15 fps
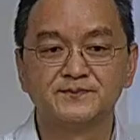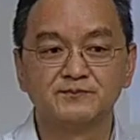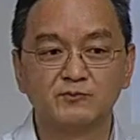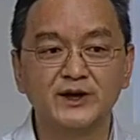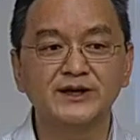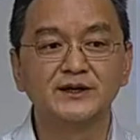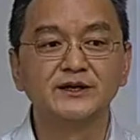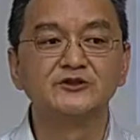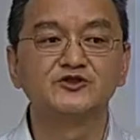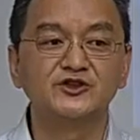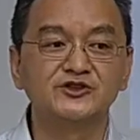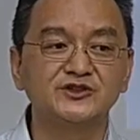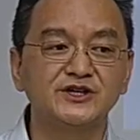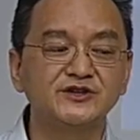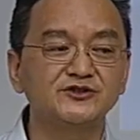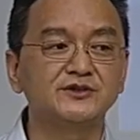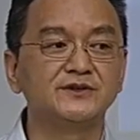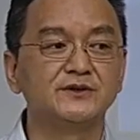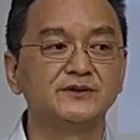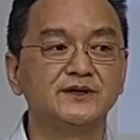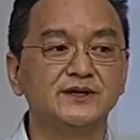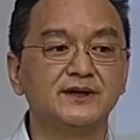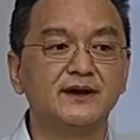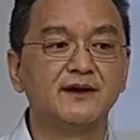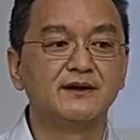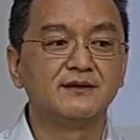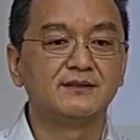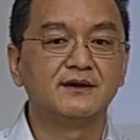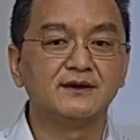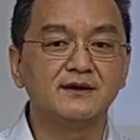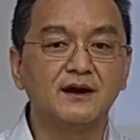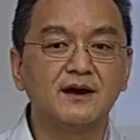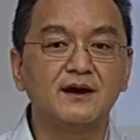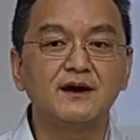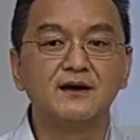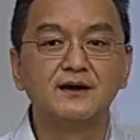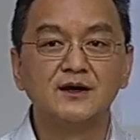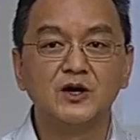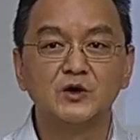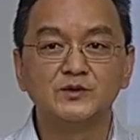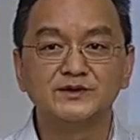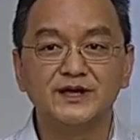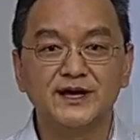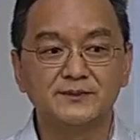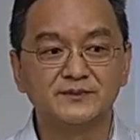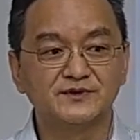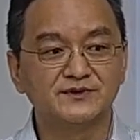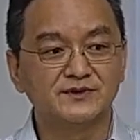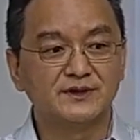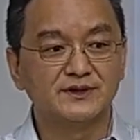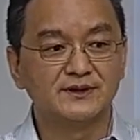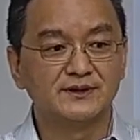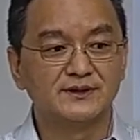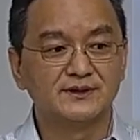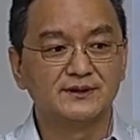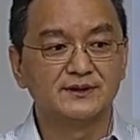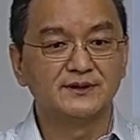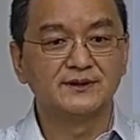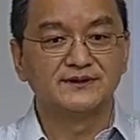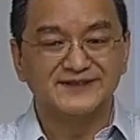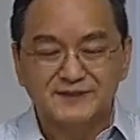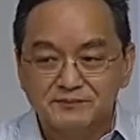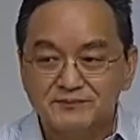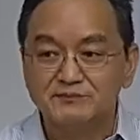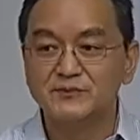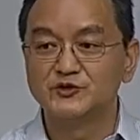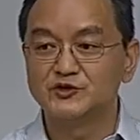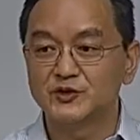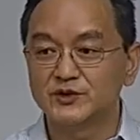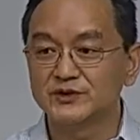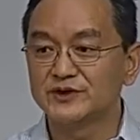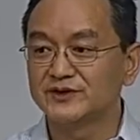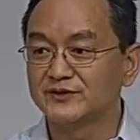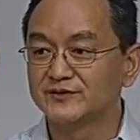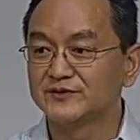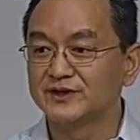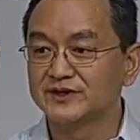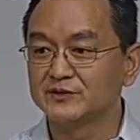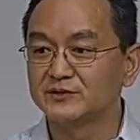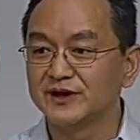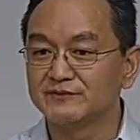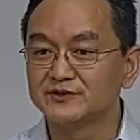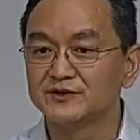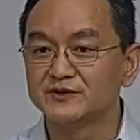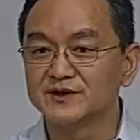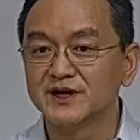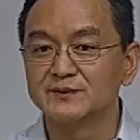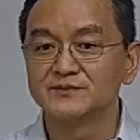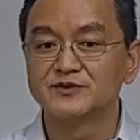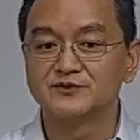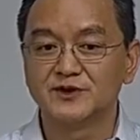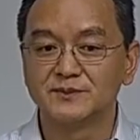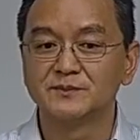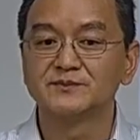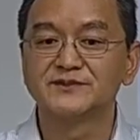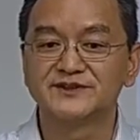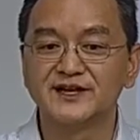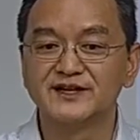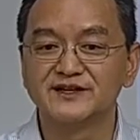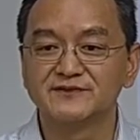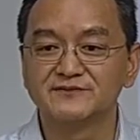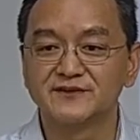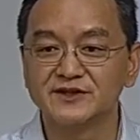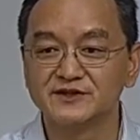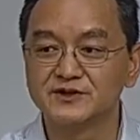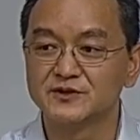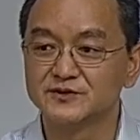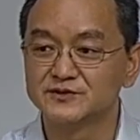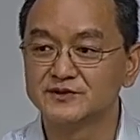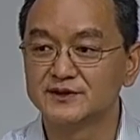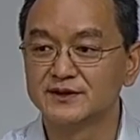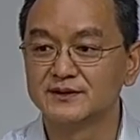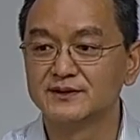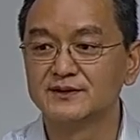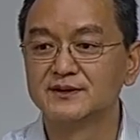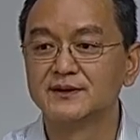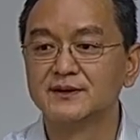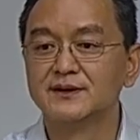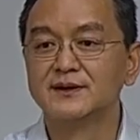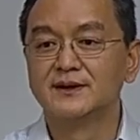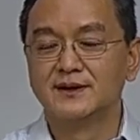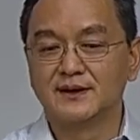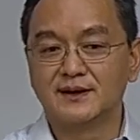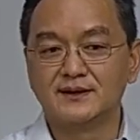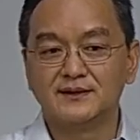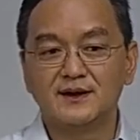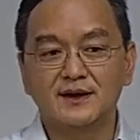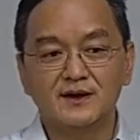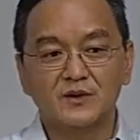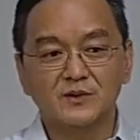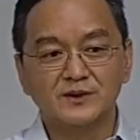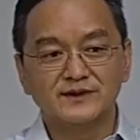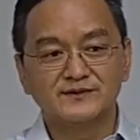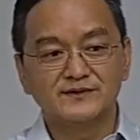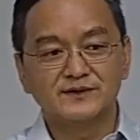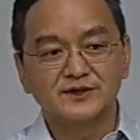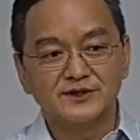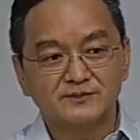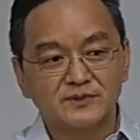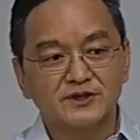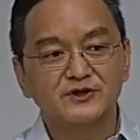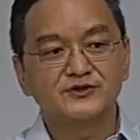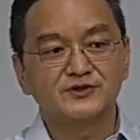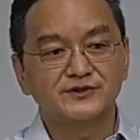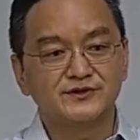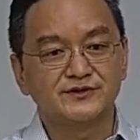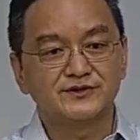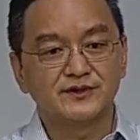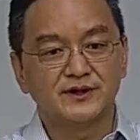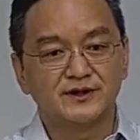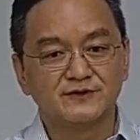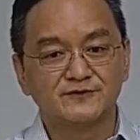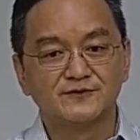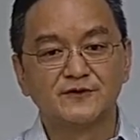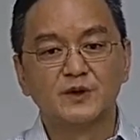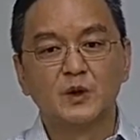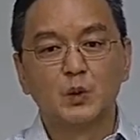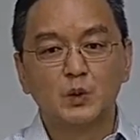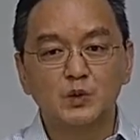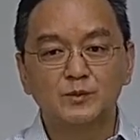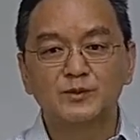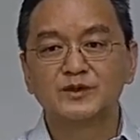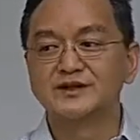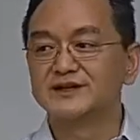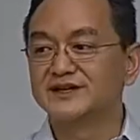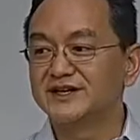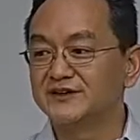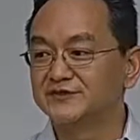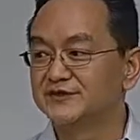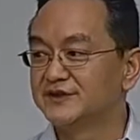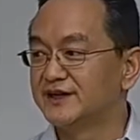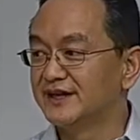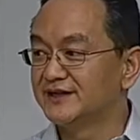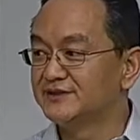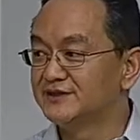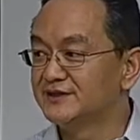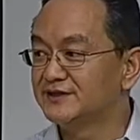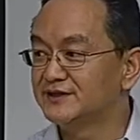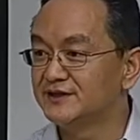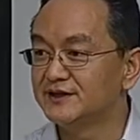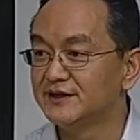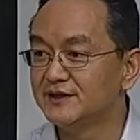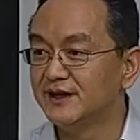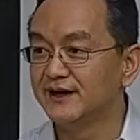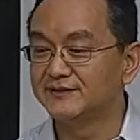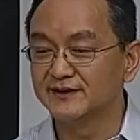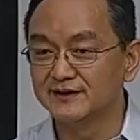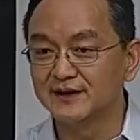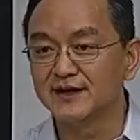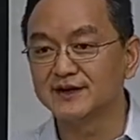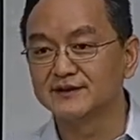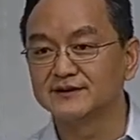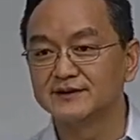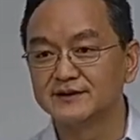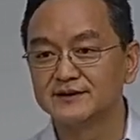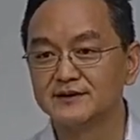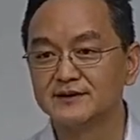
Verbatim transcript: right? Traditionally, the car O E Ms, the majority of their revenue comes from selling vehicles. And now with the emergence of Uber, Lyft, and D D, and the like,